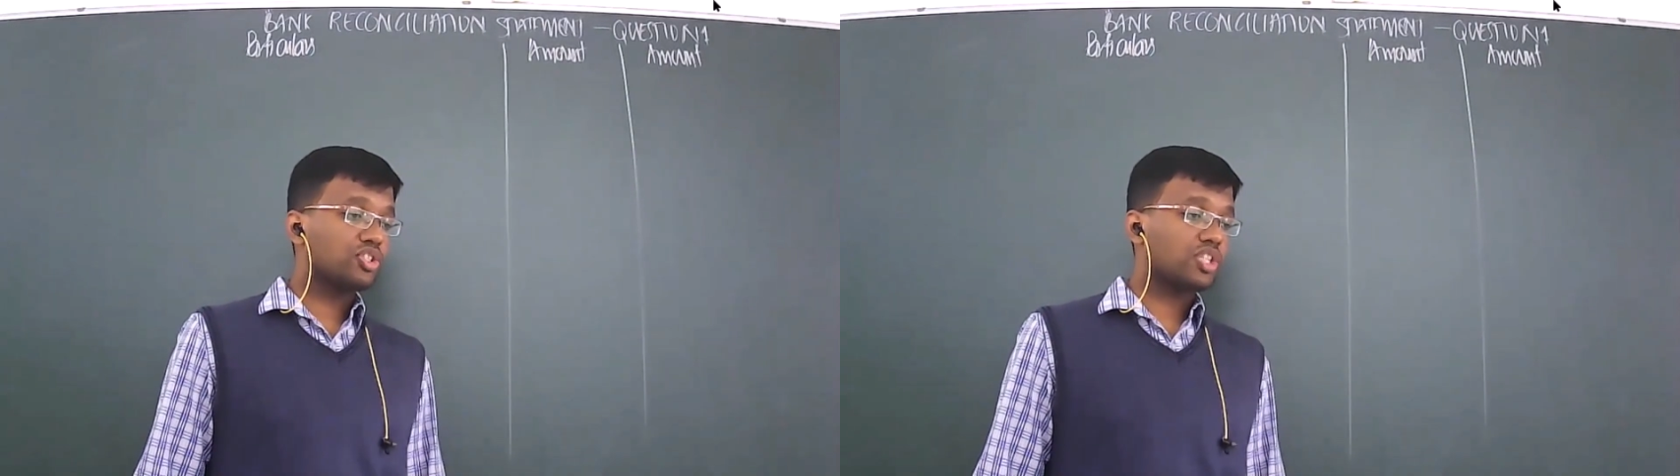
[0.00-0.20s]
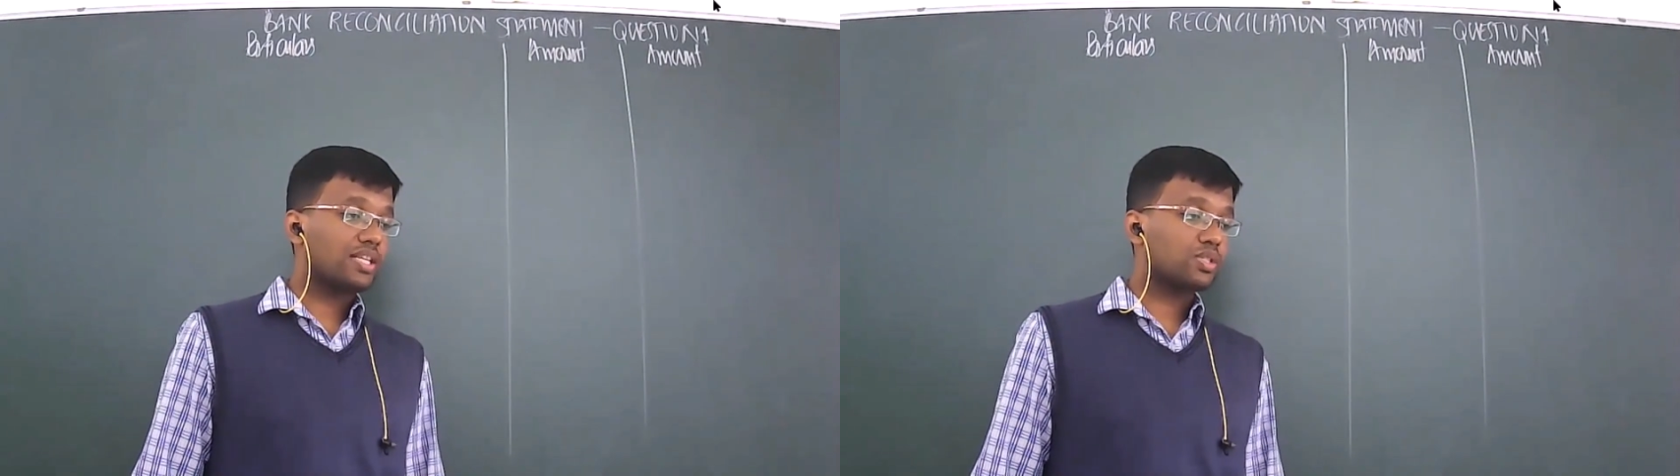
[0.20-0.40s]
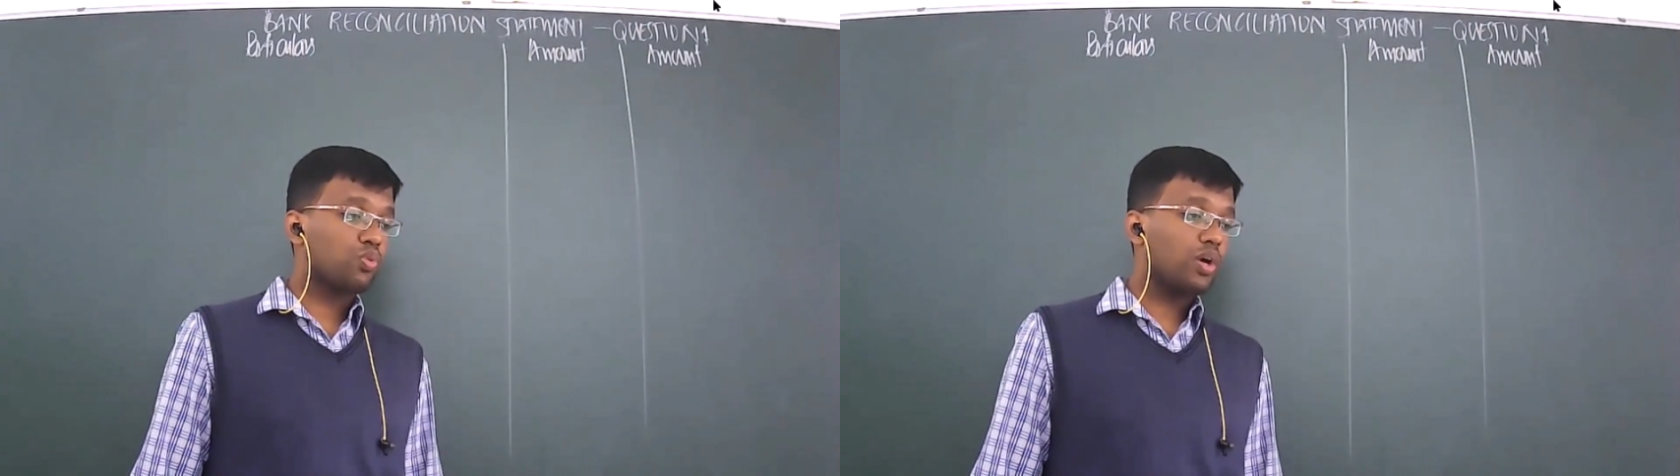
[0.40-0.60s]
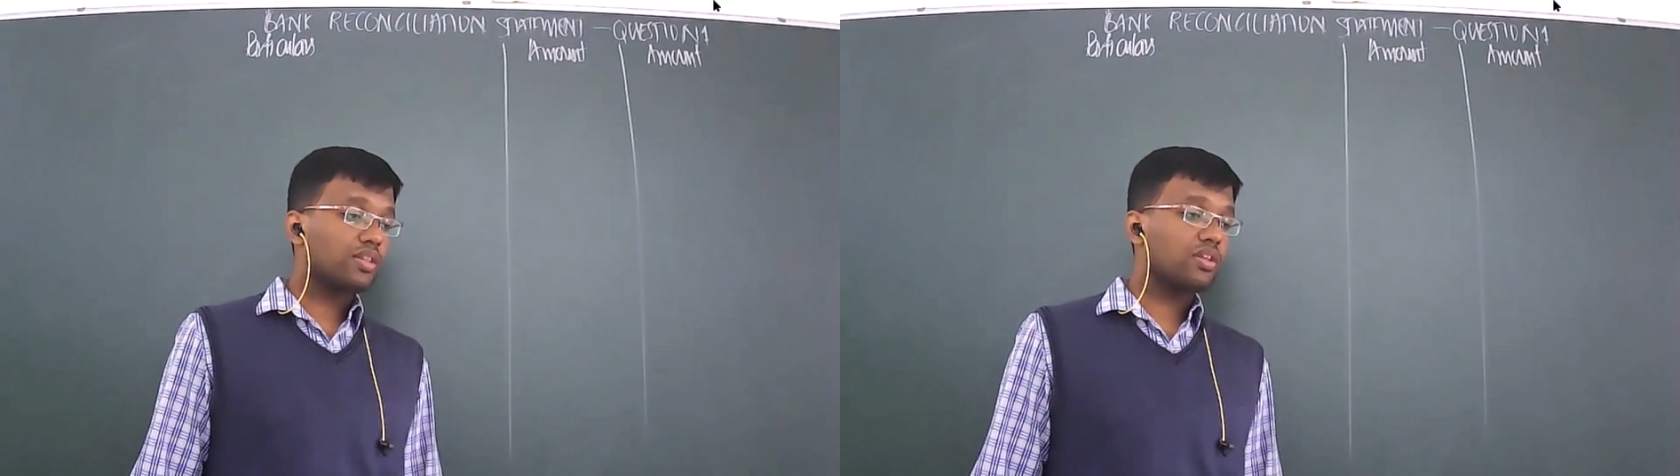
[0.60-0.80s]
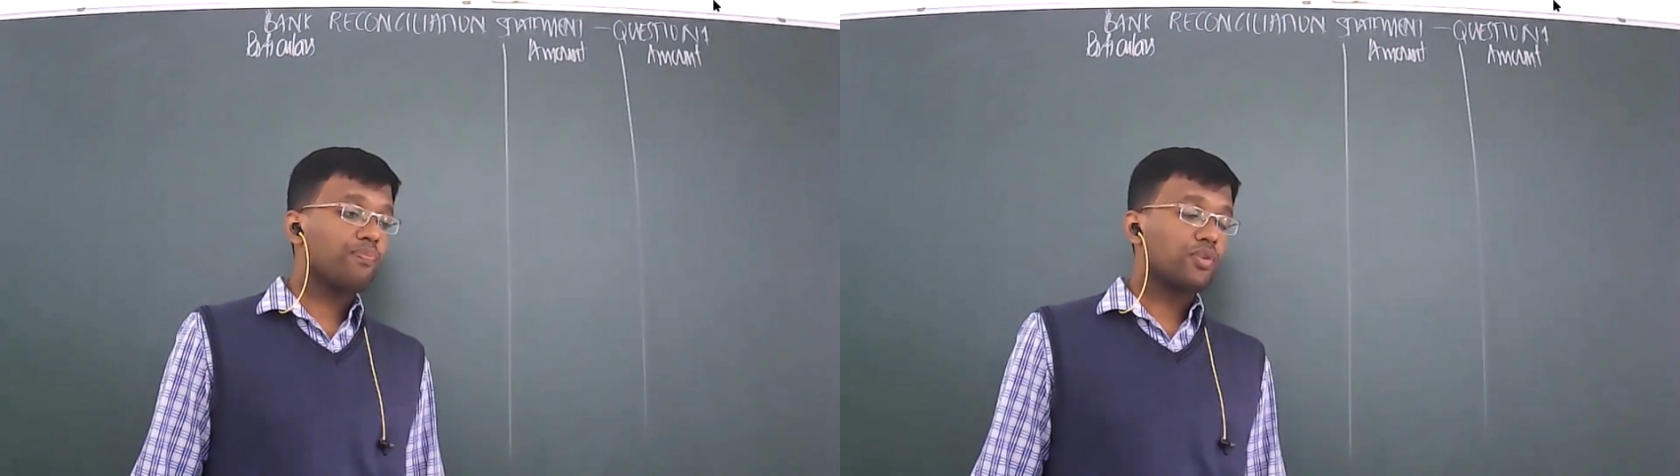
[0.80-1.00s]
checks
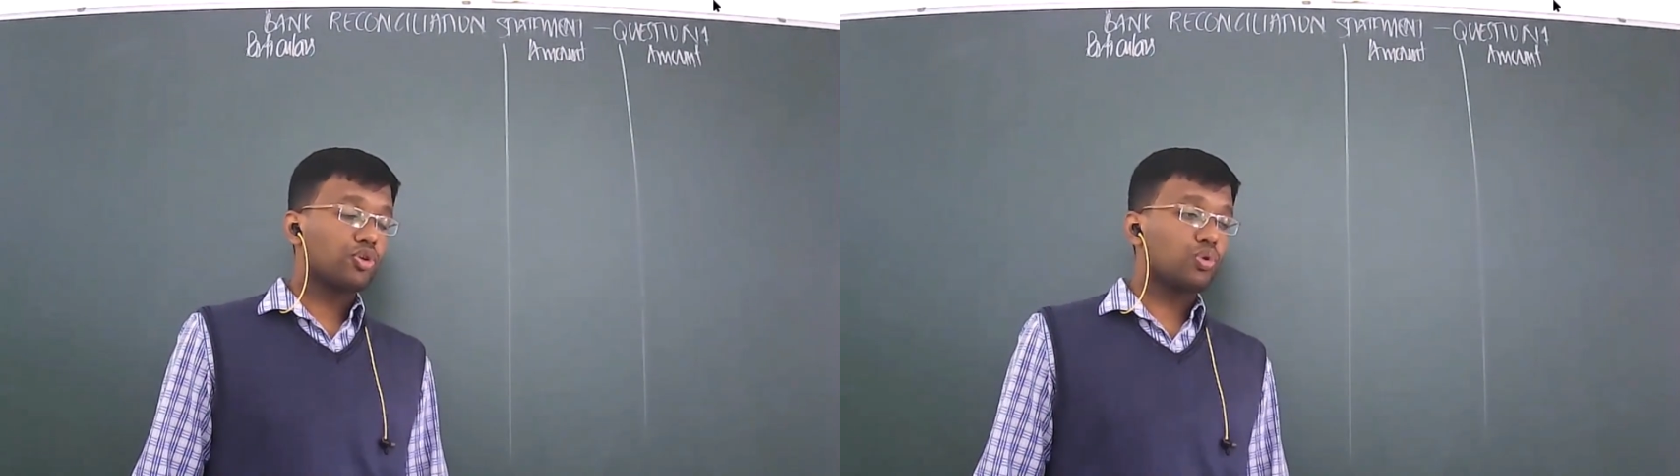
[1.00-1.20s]
worth